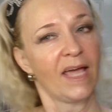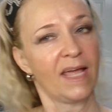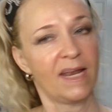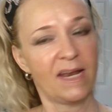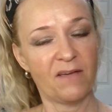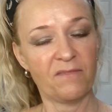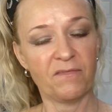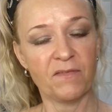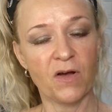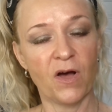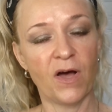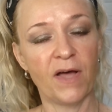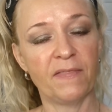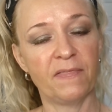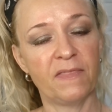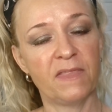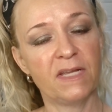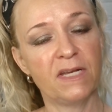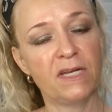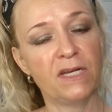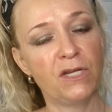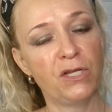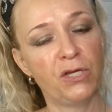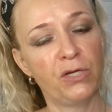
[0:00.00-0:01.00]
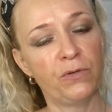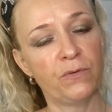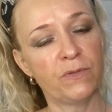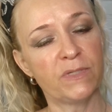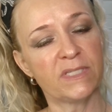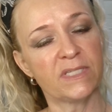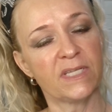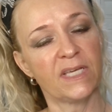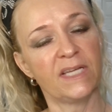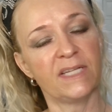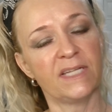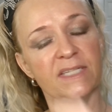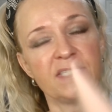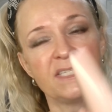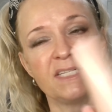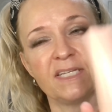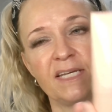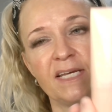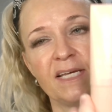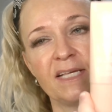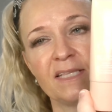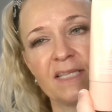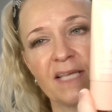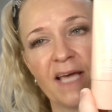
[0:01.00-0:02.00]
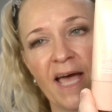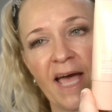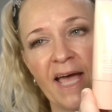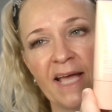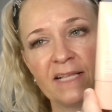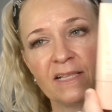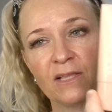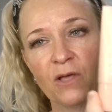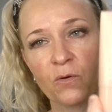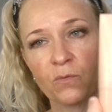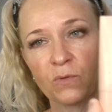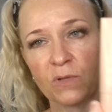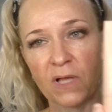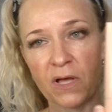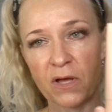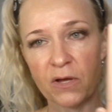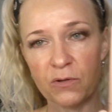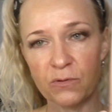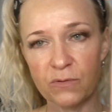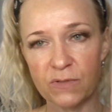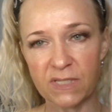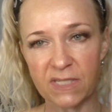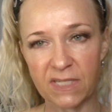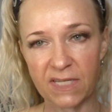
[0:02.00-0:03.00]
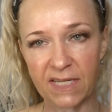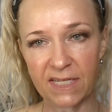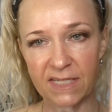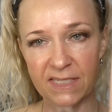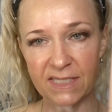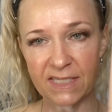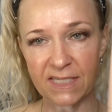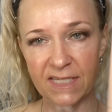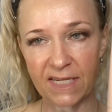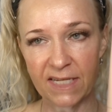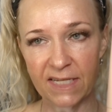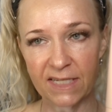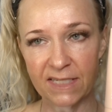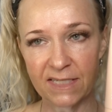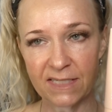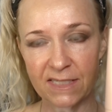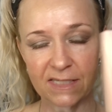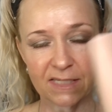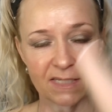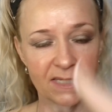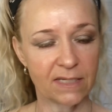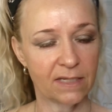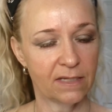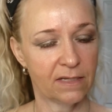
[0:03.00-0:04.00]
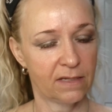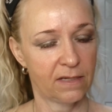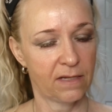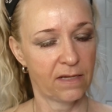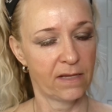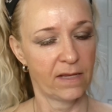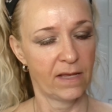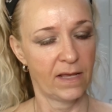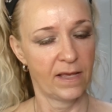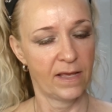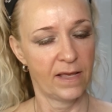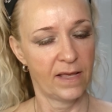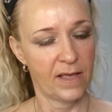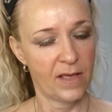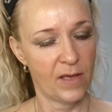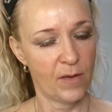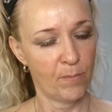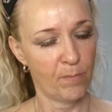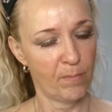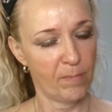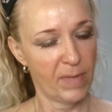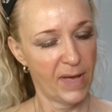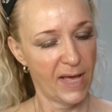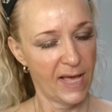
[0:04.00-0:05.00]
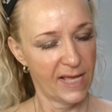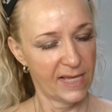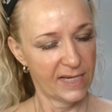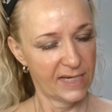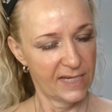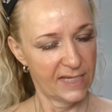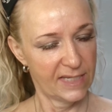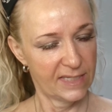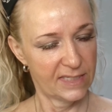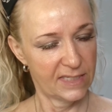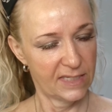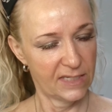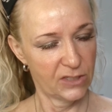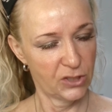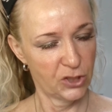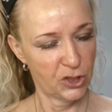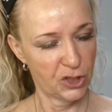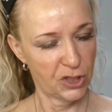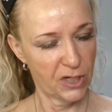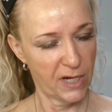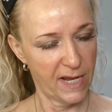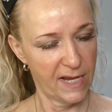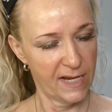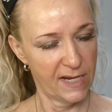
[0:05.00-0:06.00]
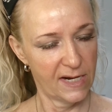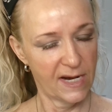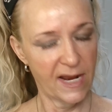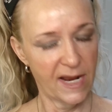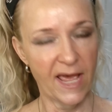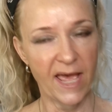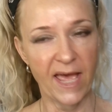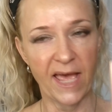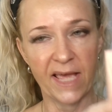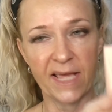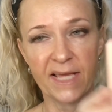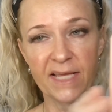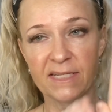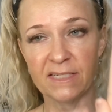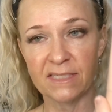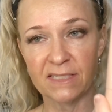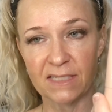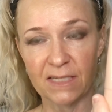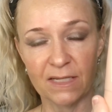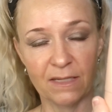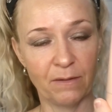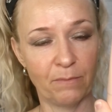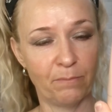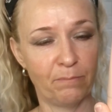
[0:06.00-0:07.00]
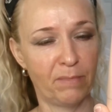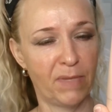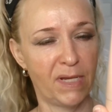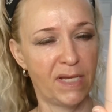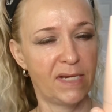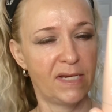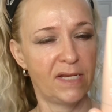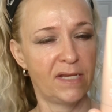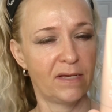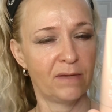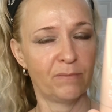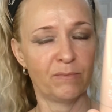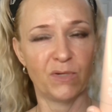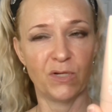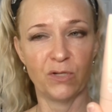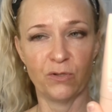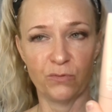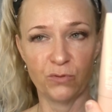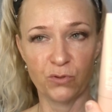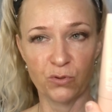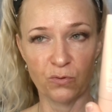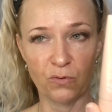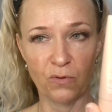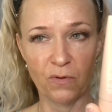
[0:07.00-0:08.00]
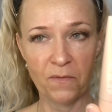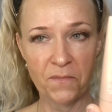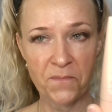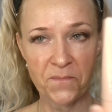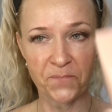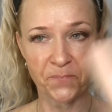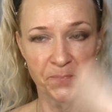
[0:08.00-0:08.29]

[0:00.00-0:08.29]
I've got the new skin tint, the Halo Glow skin tint. Mine is in shade 8 medium neutral.